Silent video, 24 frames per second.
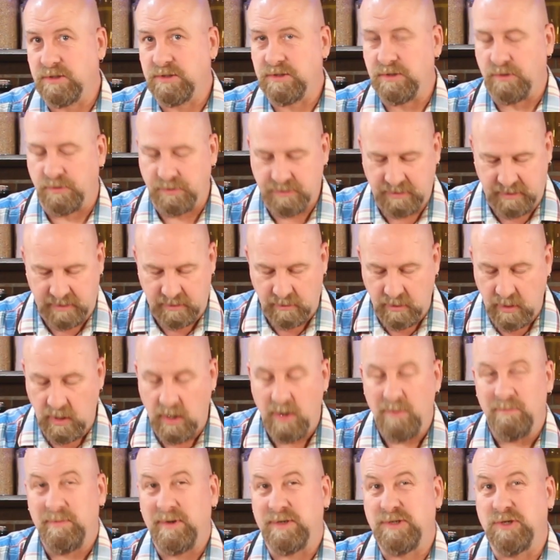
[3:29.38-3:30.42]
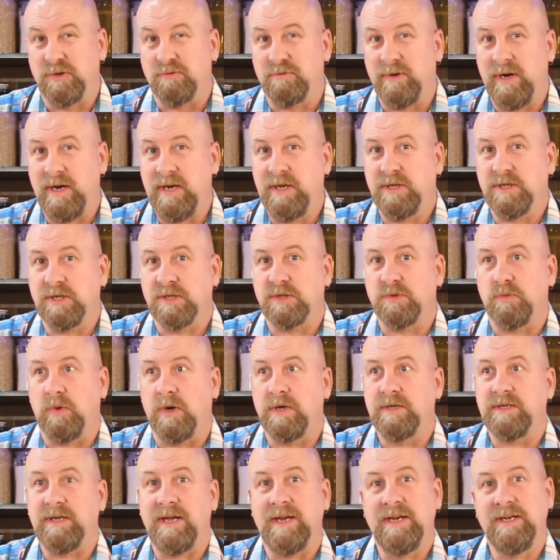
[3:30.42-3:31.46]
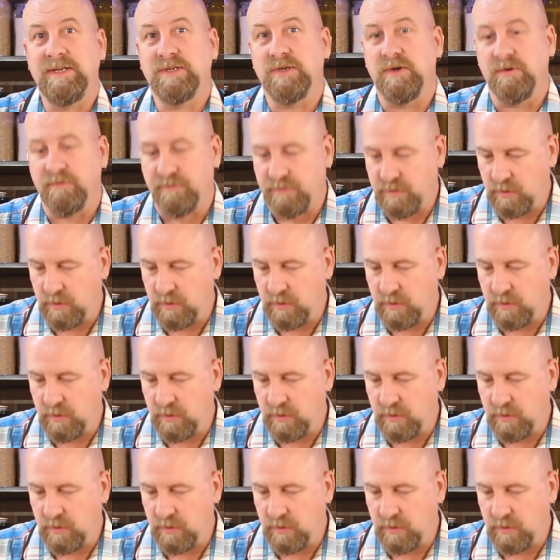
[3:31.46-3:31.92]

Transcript: salt here, but you really just want any sort of